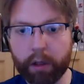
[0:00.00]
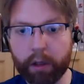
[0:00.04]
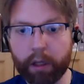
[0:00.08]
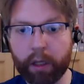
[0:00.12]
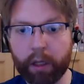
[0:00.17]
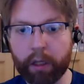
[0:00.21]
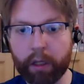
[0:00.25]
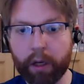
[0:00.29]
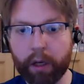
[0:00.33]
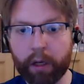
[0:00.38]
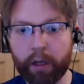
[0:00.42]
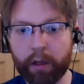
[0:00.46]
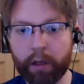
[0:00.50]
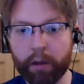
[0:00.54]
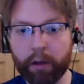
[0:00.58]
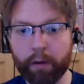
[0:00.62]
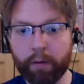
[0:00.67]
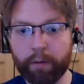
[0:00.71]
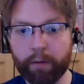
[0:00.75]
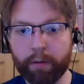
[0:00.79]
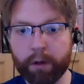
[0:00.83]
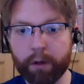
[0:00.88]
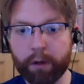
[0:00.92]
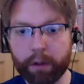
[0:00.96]
the idea
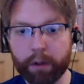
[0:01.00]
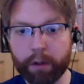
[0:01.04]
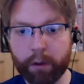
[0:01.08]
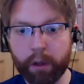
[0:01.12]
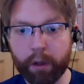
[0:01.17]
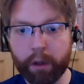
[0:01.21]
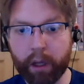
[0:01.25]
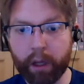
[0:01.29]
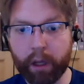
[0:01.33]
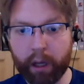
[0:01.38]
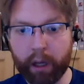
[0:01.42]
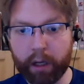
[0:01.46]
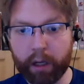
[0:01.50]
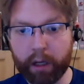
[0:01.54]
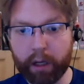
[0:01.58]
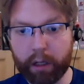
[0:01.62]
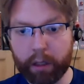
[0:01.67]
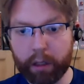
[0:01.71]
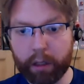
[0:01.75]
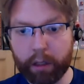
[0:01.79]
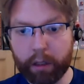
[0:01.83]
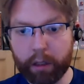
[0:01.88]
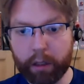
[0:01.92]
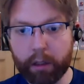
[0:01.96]
of just looking at
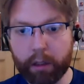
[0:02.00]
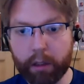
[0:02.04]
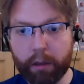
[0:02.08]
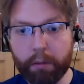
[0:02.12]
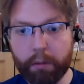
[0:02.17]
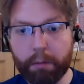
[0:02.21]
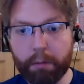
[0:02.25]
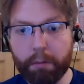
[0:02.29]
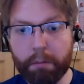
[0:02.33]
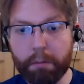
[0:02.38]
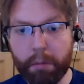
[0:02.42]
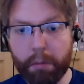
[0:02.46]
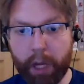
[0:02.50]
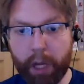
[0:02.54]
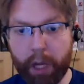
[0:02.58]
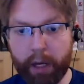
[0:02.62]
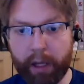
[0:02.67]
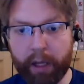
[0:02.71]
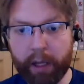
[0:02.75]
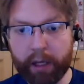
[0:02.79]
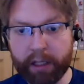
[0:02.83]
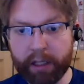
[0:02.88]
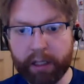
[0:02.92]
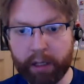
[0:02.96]

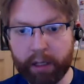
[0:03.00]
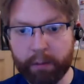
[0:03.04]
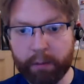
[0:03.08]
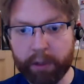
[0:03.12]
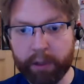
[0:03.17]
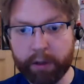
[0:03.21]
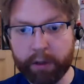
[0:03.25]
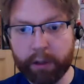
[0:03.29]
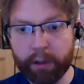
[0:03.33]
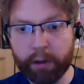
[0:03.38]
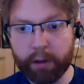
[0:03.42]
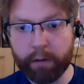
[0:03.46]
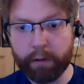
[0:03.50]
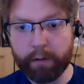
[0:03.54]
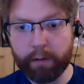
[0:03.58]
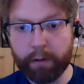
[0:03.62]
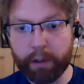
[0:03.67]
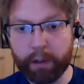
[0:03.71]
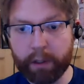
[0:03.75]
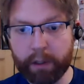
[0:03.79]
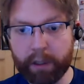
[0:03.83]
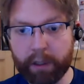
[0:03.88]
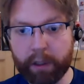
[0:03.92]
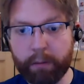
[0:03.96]
many examples of
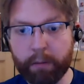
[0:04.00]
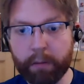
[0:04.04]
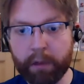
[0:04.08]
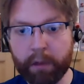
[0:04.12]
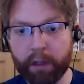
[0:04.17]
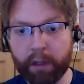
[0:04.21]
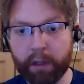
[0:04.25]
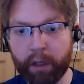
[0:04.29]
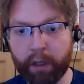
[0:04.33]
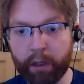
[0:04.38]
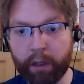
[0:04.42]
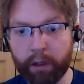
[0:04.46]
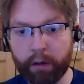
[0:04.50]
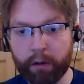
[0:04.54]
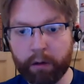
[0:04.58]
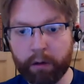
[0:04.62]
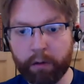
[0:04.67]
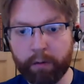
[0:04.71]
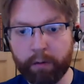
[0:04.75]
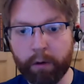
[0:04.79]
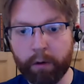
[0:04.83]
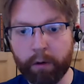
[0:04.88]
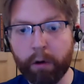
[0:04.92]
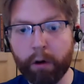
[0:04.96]
the same thing to
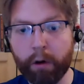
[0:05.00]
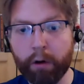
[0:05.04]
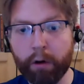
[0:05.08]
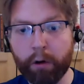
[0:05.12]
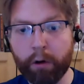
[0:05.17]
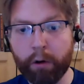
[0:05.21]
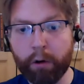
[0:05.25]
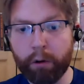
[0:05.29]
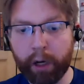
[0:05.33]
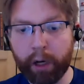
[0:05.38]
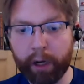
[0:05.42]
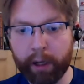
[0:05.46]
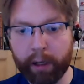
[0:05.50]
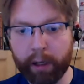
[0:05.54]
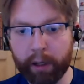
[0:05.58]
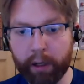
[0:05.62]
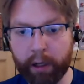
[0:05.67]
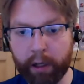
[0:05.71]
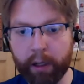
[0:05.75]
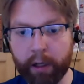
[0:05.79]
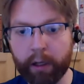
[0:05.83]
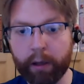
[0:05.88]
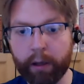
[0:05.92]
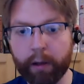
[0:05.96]
very
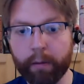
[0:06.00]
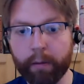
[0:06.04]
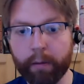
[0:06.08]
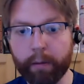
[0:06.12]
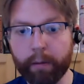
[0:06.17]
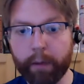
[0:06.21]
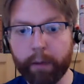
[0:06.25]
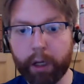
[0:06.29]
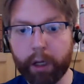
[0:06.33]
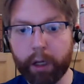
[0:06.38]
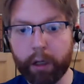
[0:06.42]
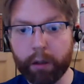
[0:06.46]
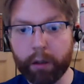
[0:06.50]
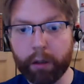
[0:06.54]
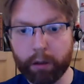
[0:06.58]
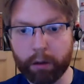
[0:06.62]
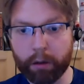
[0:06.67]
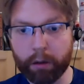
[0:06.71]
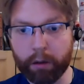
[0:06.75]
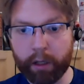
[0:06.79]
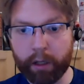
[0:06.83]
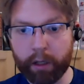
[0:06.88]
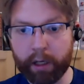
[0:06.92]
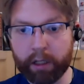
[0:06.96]
quickly
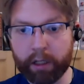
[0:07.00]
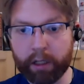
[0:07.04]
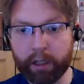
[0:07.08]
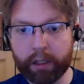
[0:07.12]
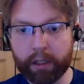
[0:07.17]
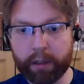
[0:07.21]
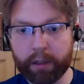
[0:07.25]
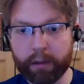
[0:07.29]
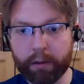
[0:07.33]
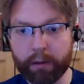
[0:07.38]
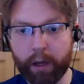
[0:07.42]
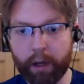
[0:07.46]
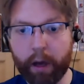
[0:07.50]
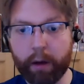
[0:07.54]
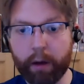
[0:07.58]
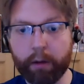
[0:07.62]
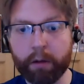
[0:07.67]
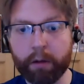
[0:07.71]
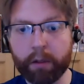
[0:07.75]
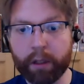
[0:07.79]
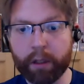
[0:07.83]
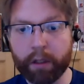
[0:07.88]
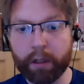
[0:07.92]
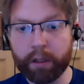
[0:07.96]
internalize, how
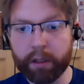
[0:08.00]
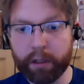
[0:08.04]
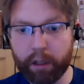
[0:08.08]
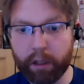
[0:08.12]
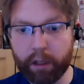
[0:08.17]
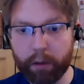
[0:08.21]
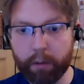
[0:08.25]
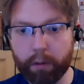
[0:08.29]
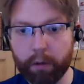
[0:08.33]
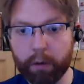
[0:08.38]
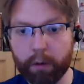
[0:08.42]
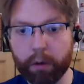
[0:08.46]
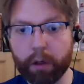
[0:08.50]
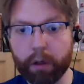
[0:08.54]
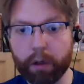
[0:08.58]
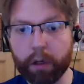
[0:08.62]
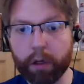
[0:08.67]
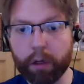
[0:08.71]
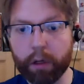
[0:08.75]
does this thing work?